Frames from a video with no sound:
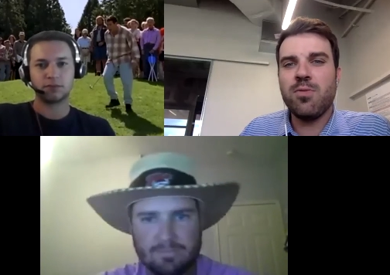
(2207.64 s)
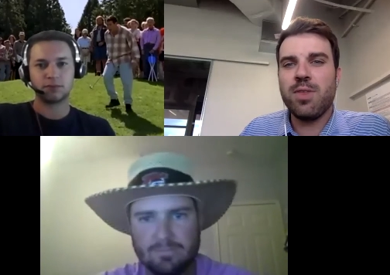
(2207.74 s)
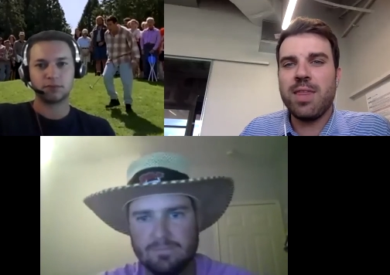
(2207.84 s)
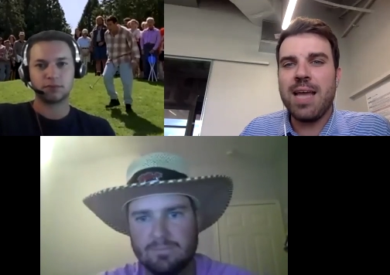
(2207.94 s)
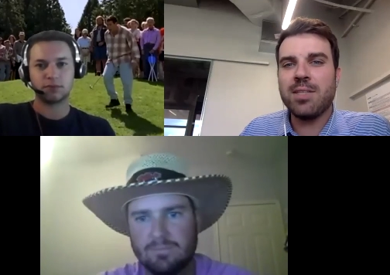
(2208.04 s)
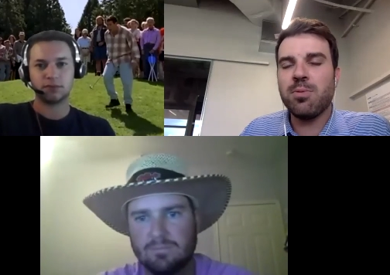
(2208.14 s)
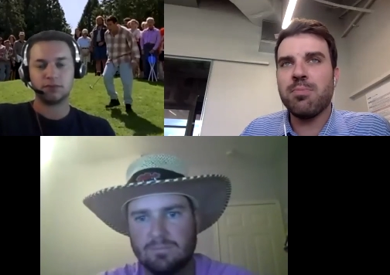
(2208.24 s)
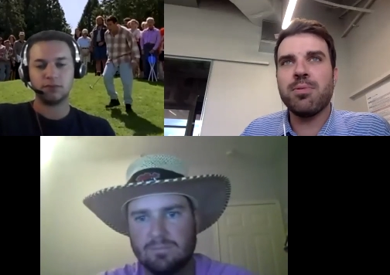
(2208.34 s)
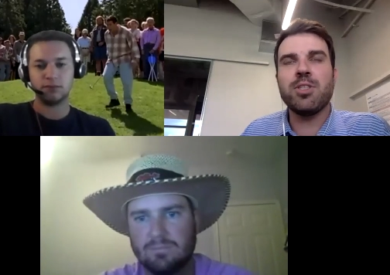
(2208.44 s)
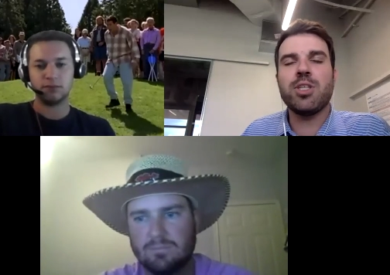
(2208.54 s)
Speaker 1: for that. We
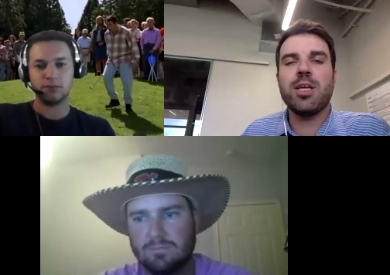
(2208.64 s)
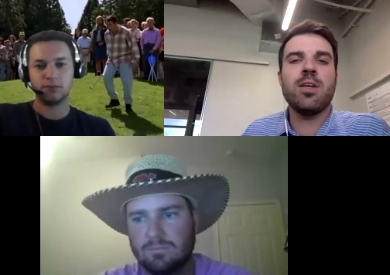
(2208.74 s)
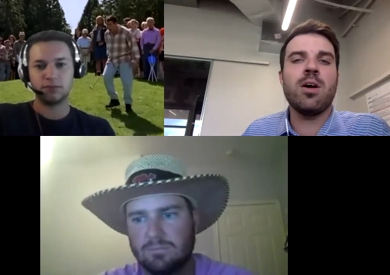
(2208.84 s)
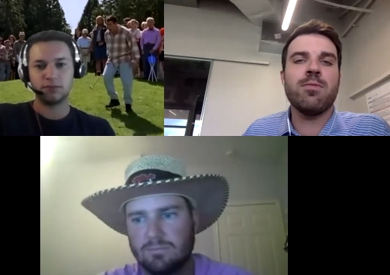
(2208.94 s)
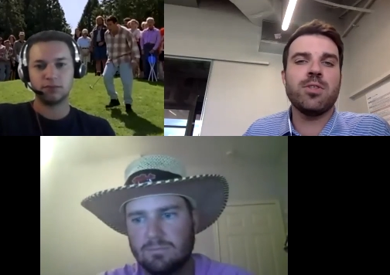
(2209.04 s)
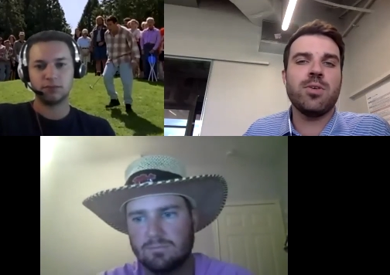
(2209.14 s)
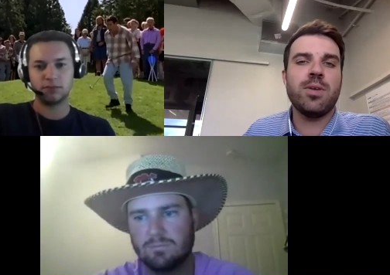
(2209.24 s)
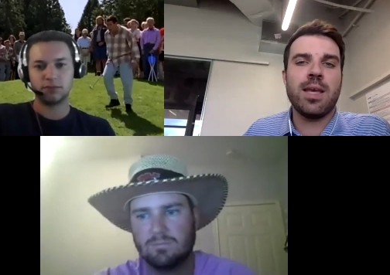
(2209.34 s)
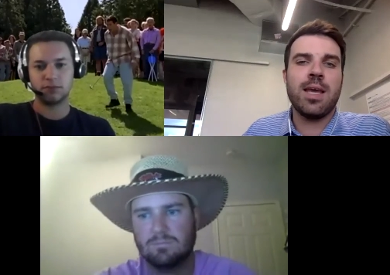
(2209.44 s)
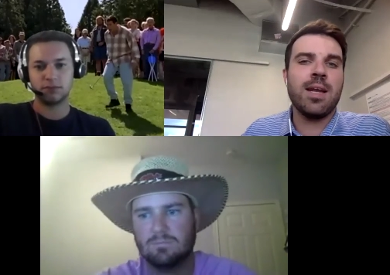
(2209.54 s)
appreciate y'all for
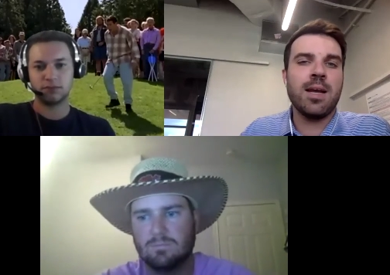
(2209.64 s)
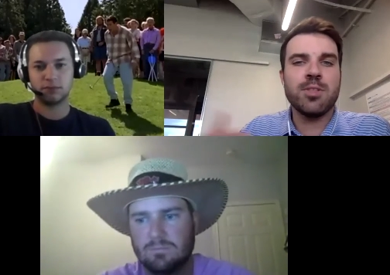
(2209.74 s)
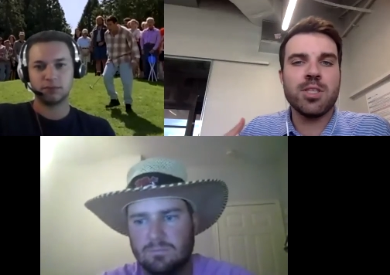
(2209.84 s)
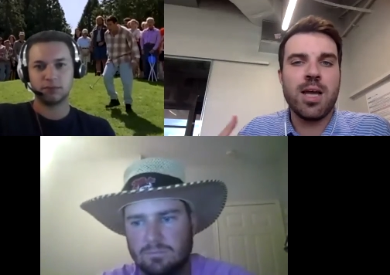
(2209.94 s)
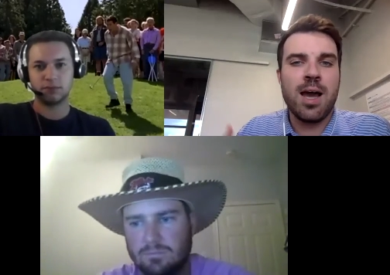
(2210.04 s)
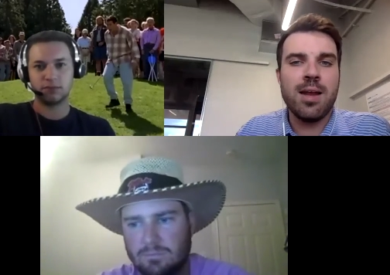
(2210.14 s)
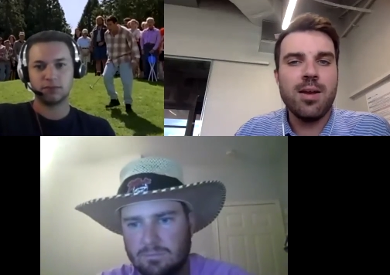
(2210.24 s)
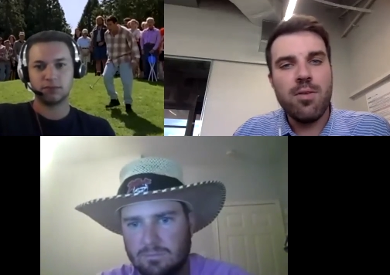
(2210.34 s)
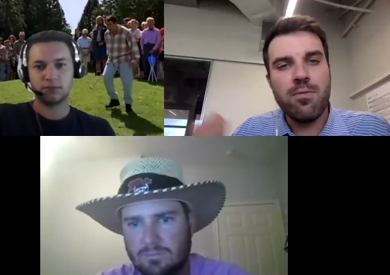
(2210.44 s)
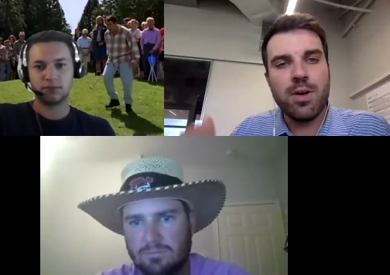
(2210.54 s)
tuning in. I'm Scott
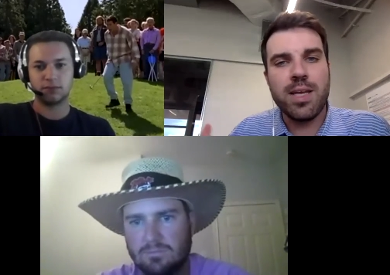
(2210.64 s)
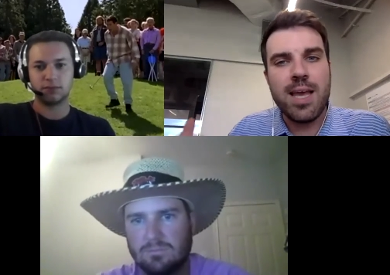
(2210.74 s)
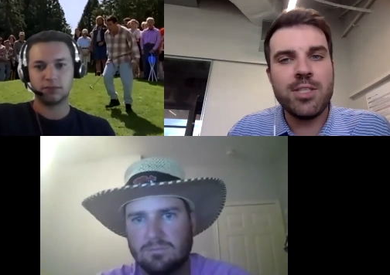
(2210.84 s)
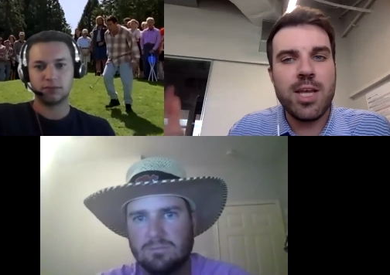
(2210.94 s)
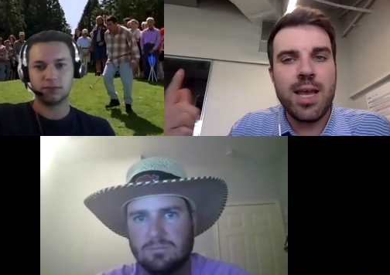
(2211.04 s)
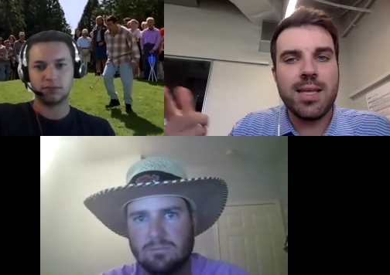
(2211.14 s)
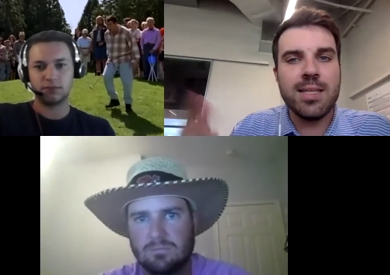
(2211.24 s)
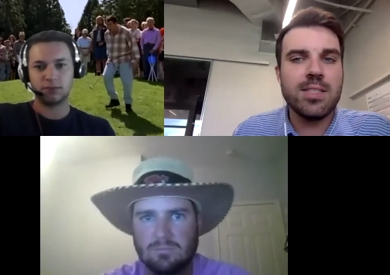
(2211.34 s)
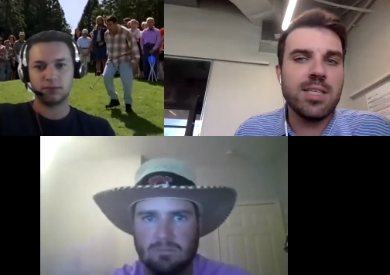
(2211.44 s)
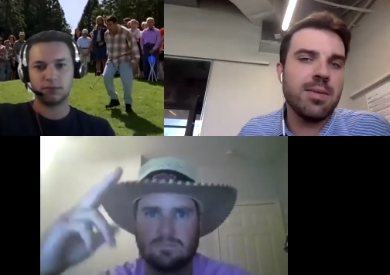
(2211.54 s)
for
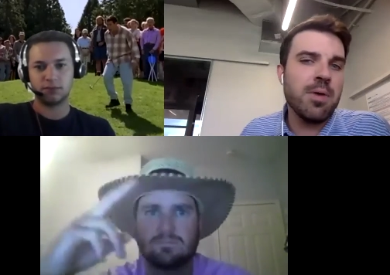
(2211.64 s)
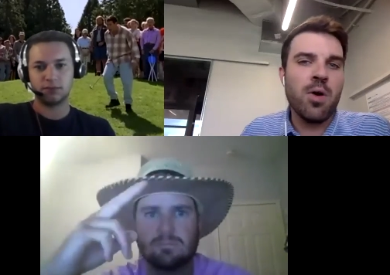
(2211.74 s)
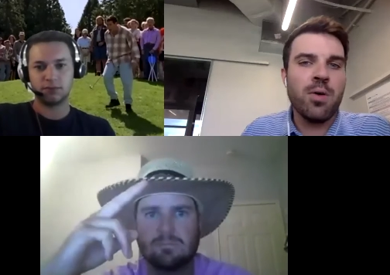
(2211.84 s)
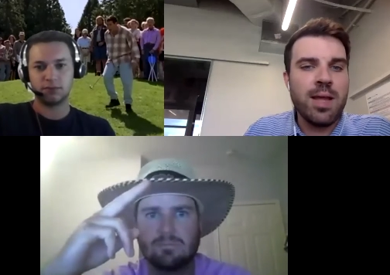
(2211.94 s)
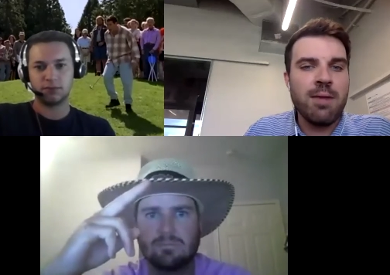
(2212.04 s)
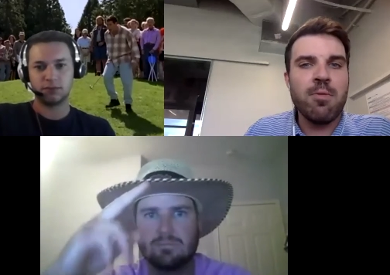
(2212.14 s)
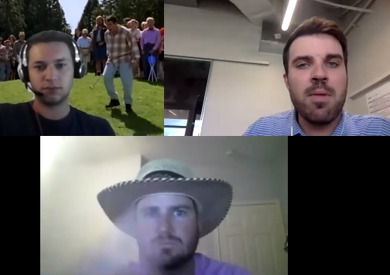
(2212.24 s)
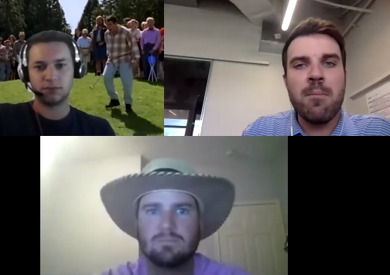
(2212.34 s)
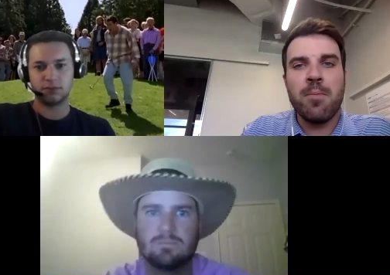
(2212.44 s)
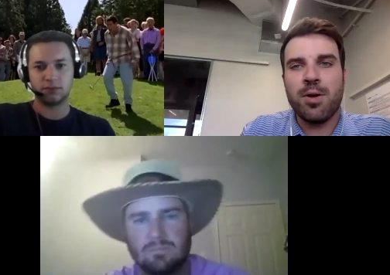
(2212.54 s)
KJ and T Bone. And
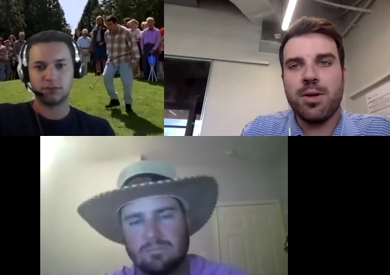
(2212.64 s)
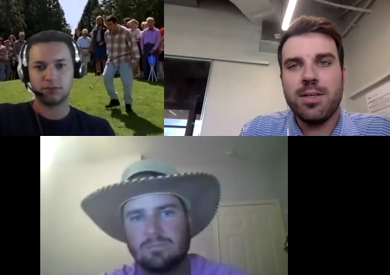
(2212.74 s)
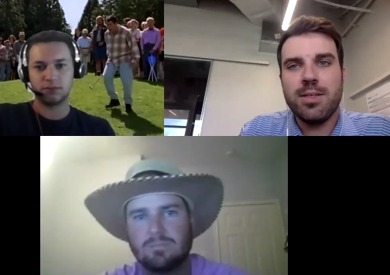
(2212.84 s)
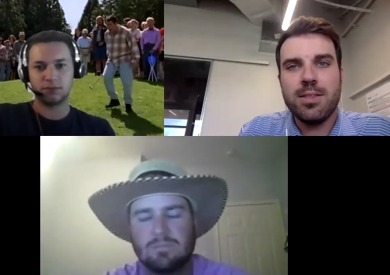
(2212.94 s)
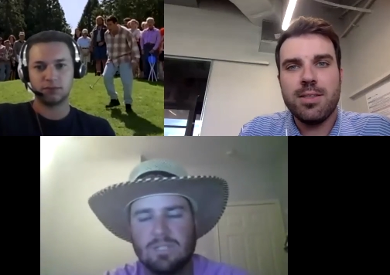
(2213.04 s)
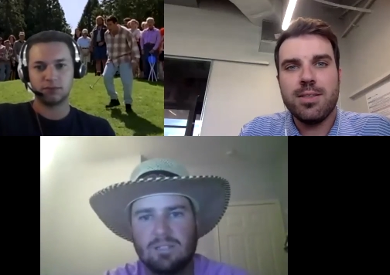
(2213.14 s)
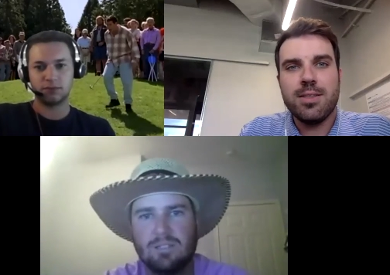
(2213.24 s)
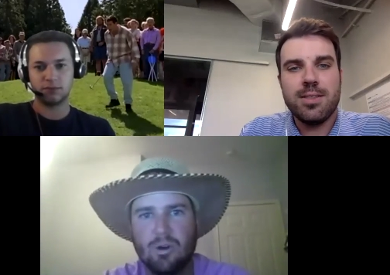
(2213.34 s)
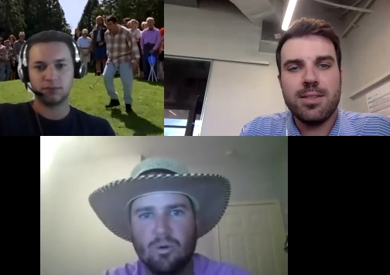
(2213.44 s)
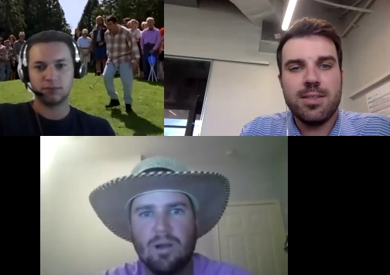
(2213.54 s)
remember,
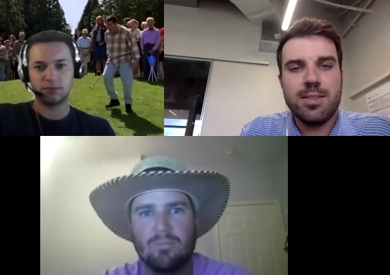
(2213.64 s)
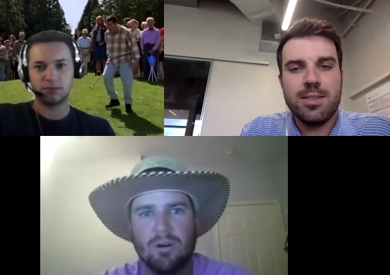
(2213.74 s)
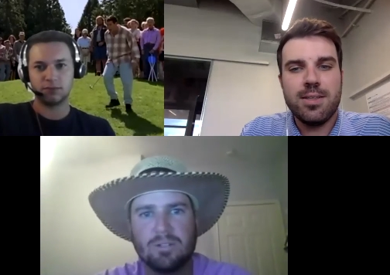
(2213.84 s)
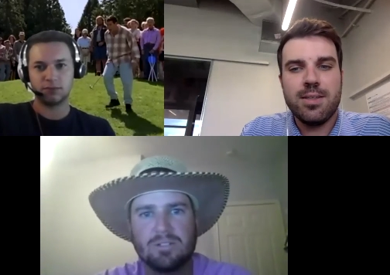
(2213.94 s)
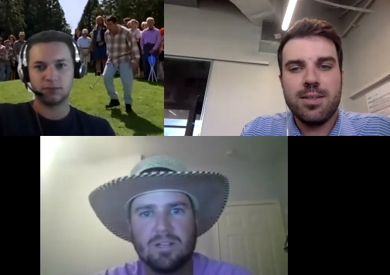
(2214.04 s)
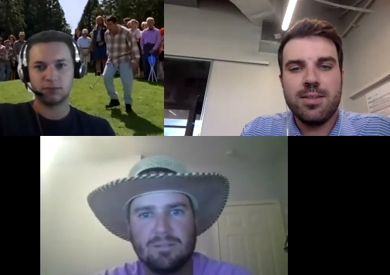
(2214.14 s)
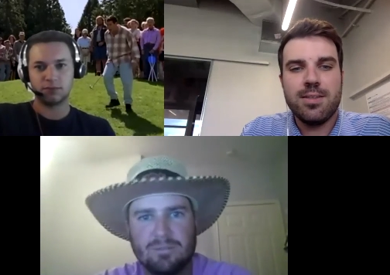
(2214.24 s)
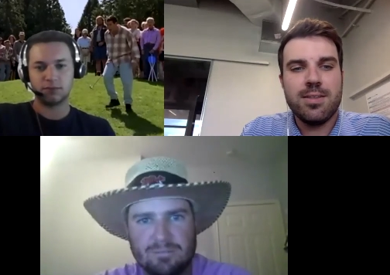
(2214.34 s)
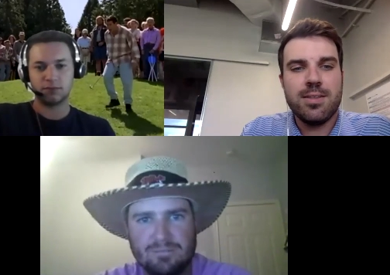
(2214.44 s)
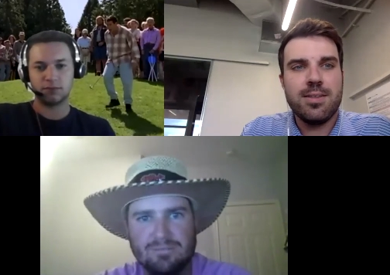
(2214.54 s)
Speaker 2: Little White Ball is
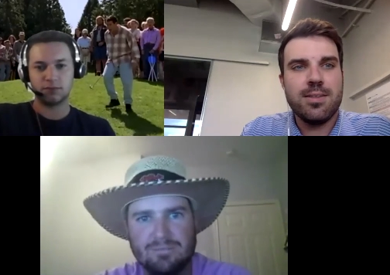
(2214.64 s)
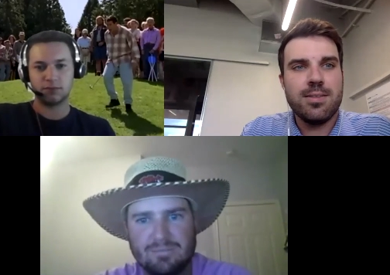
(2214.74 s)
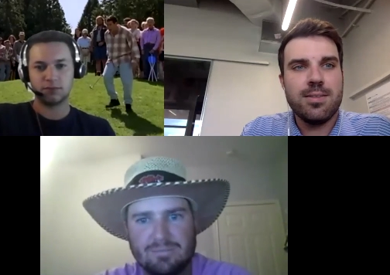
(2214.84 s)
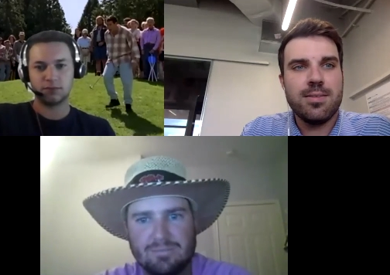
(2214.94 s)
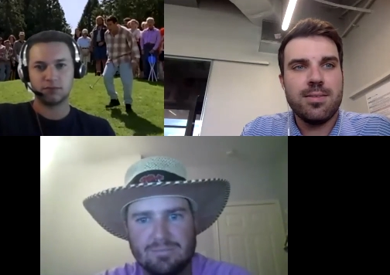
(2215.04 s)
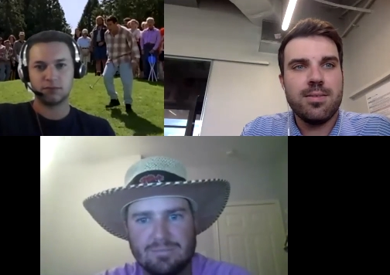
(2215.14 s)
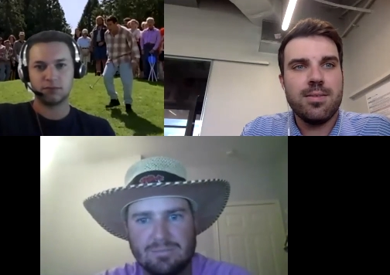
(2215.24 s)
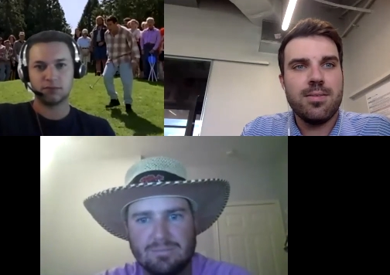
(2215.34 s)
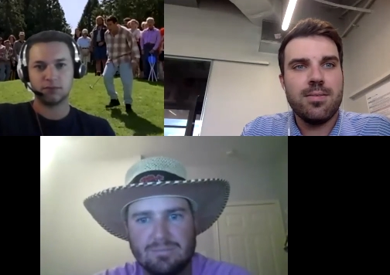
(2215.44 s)
life.